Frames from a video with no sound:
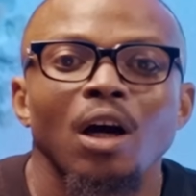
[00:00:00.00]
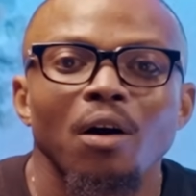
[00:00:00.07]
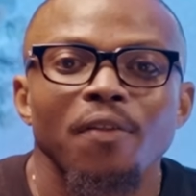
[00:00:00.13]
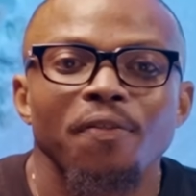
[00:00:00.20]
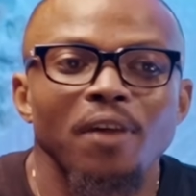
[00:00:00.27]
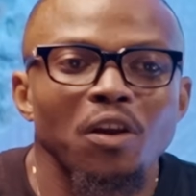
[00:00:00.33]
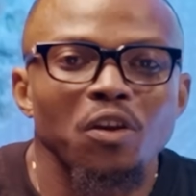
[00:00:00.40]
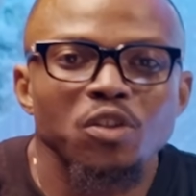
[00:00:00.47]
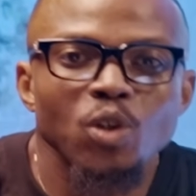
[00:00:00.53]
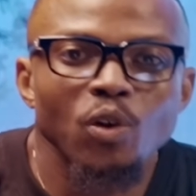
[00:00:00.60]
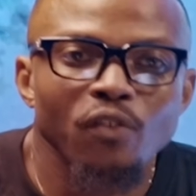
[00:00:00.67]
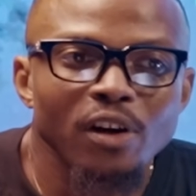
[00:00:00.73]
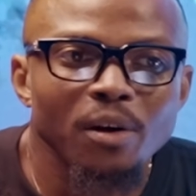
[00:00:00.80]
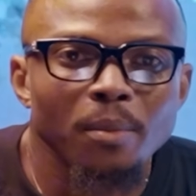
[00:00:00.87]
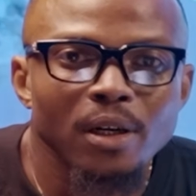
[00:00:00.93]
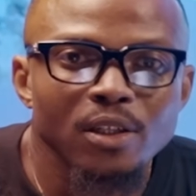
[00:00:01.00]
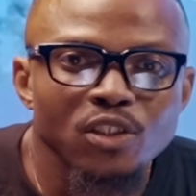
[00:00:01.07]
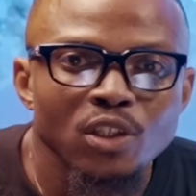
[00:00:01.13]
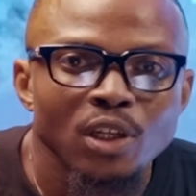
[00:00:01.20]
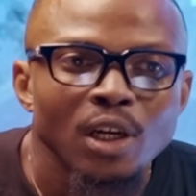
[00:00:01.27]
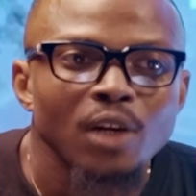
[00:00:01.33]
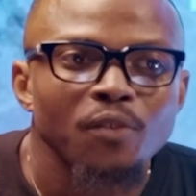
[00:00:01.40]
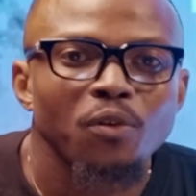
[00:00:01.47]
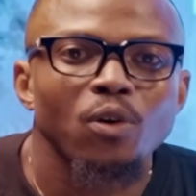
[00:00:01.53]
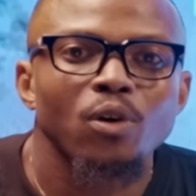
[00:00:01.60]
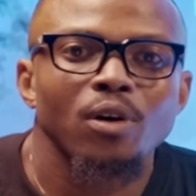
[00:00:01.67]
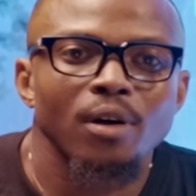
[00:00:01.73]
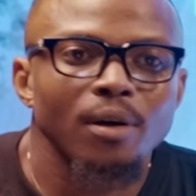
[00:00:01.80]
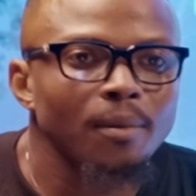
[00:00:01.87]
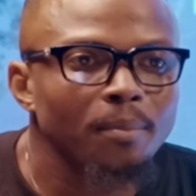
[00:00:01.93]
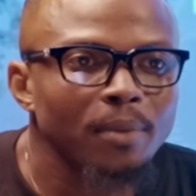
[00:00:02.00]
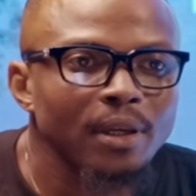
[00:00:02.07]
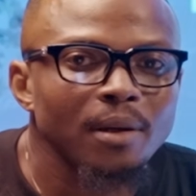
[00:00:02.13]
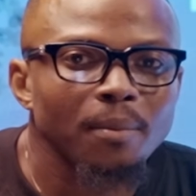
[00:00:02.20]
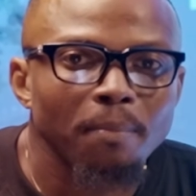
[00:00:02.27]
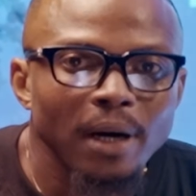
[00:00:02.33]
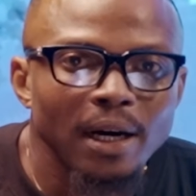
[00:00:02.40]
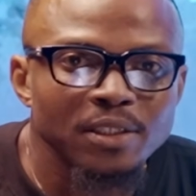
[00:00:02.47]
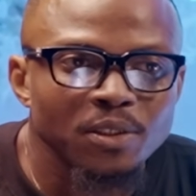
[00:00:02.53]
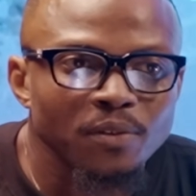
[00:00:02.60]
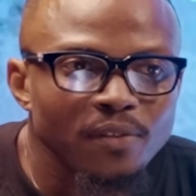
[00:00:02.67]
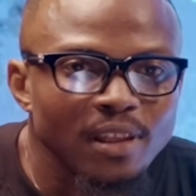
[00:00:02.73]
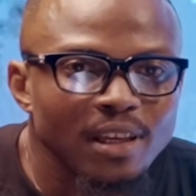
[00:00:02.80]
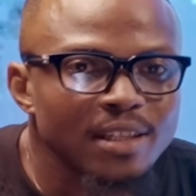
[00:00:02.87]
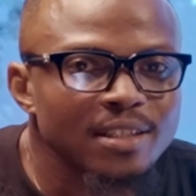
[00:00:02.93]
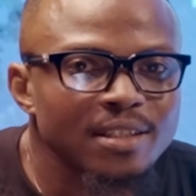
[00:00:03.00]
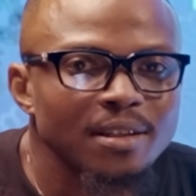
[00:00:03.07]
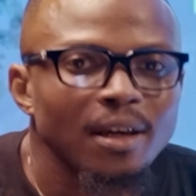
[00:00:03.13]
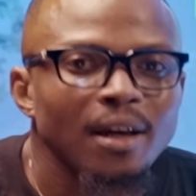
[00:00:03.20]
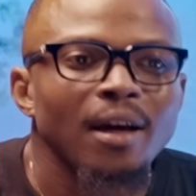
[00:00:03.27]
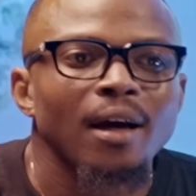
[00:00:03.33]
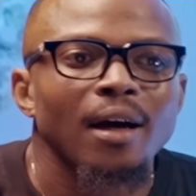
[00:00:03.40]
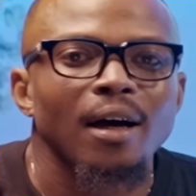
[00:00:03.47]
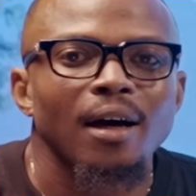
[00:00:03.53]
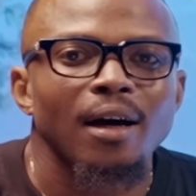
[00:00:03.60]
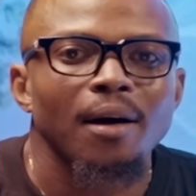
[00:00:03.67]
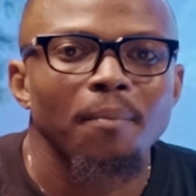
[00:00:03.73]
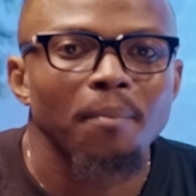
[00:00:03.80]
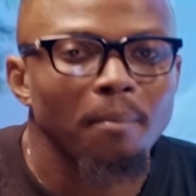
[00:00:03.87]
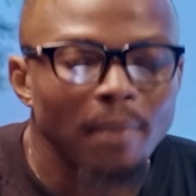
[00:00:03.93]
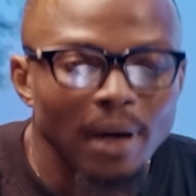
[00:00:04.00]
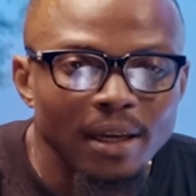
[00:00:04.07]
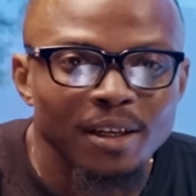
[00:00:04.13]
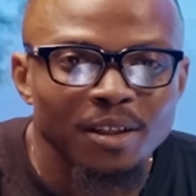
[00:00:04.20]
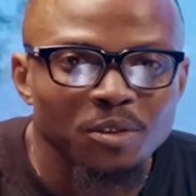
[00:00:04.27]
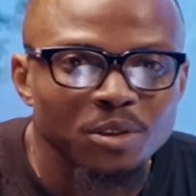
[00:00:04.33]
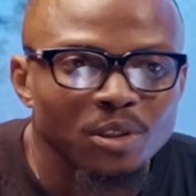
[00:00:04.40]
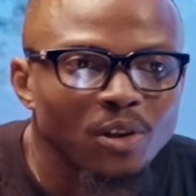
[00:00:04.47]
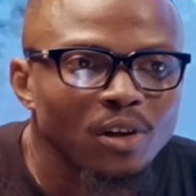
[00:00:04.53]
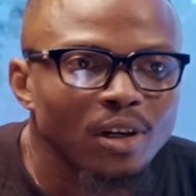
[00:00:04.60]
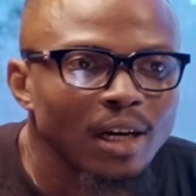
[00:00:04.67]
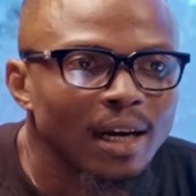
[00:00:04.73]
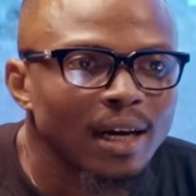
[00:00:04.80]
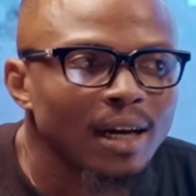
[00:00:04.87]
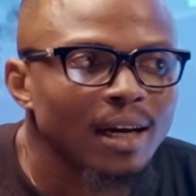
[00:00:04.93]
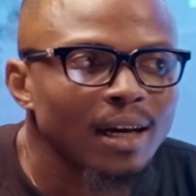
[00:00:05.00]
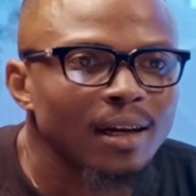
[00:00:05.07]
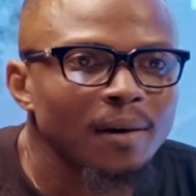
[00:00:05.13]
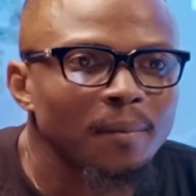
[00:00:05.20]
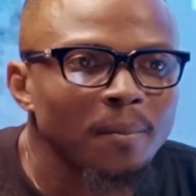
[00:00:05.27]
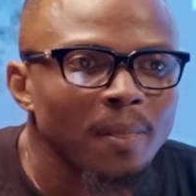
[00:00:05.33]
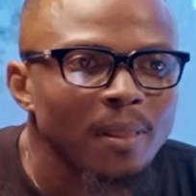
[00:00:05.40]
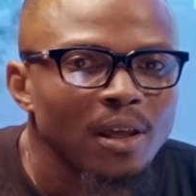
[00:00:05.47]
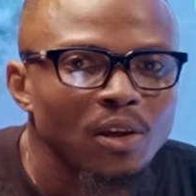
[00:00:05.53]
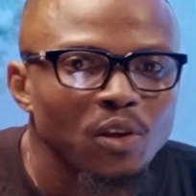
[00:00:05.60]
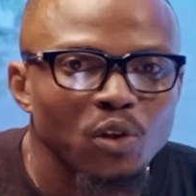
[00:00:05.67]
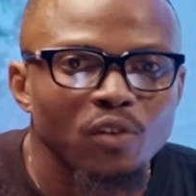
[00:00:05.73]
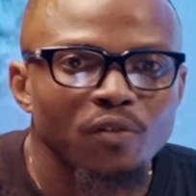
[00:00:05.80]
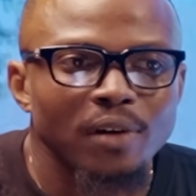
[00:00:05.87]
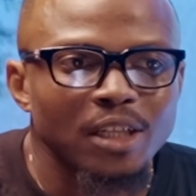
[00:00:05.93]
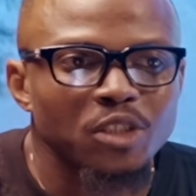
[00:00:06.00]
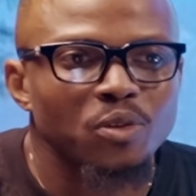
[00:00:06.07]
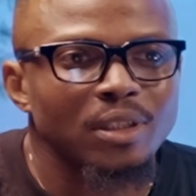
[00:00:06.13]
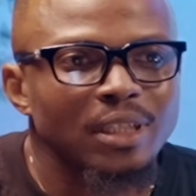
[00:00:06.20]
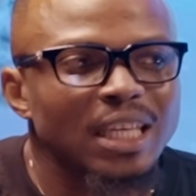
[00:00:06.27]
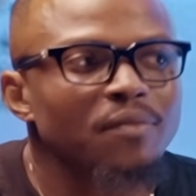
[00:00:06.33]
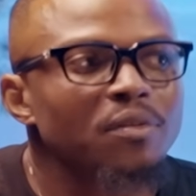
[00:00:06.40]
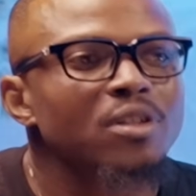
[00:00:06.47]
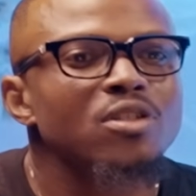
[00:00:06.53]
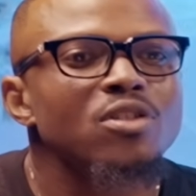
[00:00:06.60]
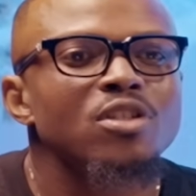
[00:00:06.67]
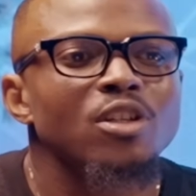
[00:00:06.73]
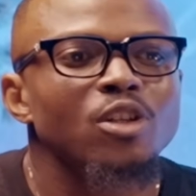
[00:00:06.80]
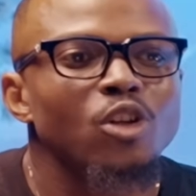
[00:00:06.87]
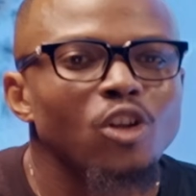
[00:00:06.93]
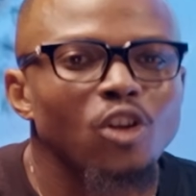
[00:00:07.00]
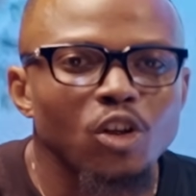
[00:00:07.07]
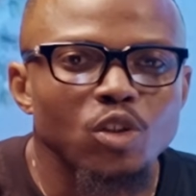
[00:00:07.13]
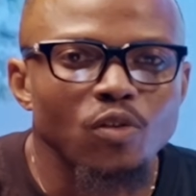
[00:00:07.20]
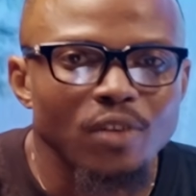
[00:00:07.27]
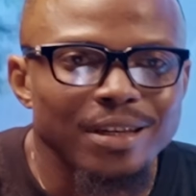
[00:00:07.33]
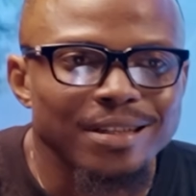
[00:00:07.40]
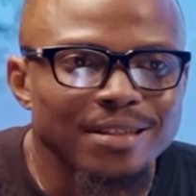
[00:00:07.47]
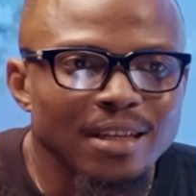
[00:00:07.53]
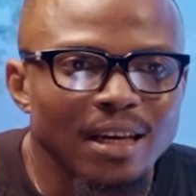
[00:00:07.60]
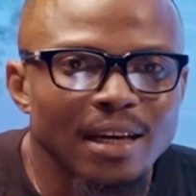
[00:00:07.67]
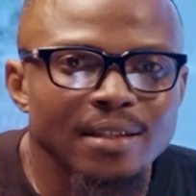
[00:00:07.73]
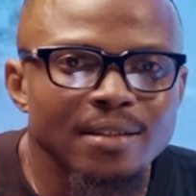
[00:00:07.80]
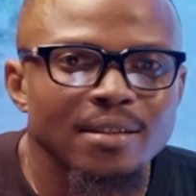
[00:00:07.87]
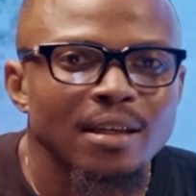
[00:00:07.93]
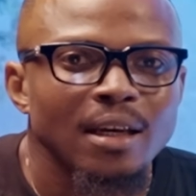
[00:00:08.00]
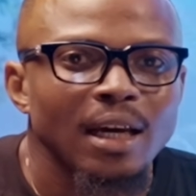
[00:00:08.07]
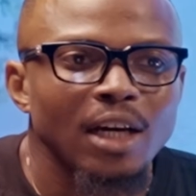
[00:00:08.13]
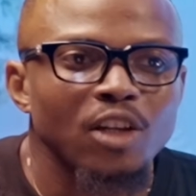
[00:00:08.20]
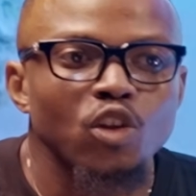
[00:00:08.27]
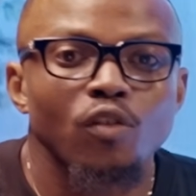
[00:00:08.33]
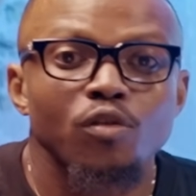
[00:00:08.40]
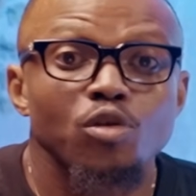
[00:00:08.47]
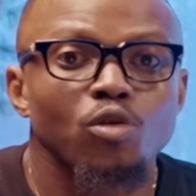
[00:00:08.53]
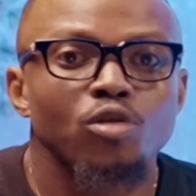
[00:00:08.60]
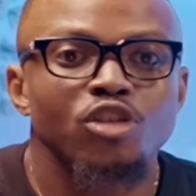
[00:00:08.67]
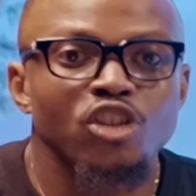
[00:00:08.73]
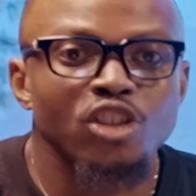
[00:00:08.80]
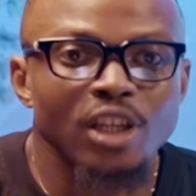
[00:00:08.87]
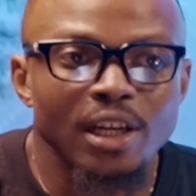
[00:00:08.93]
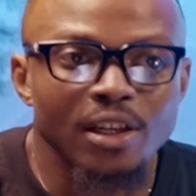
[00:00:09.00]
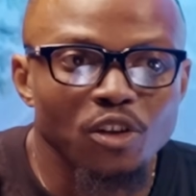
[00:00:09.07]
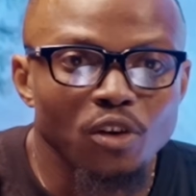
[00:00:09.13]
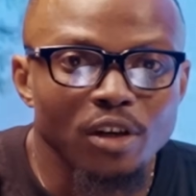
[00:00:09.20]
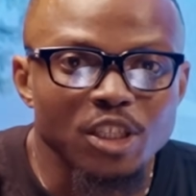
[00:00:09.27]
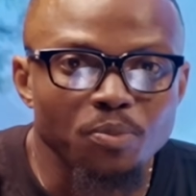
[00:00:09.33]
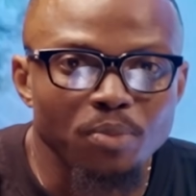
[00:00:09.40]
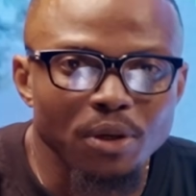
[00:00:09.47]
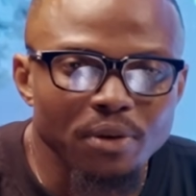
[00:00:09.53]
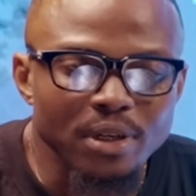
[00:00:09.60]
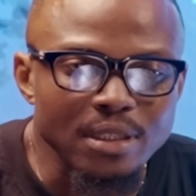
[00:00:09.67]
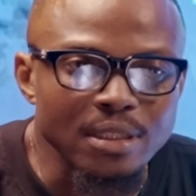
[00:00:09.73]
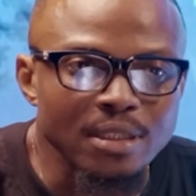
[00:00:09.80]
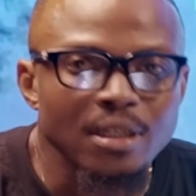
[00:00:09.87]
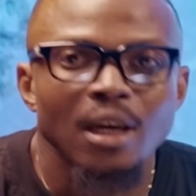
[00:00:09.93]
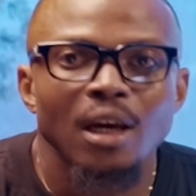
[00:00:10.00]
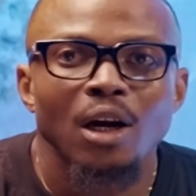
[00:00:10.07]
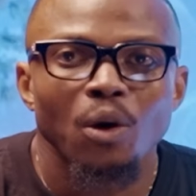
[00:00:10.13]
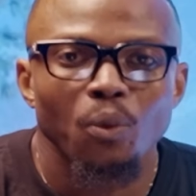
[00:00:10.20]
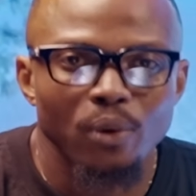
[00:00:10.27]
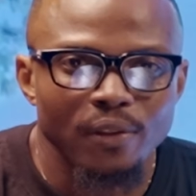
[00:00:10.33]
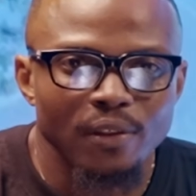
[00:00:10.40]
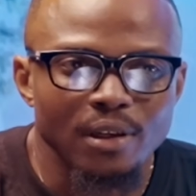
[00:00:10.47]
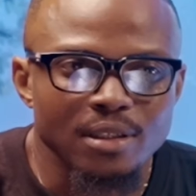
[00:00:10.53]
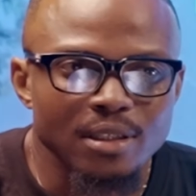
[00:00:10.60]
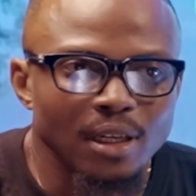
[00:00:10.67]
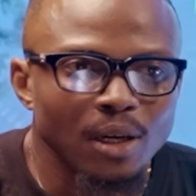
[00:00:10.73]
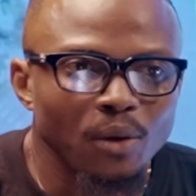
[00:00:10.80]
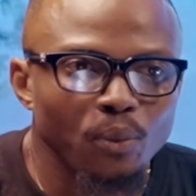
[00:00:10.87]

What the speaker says: All right, thank you so very much for being a part of this, Michael Udoh. You've actually given us a lot of insights, and you also shared your experience with us.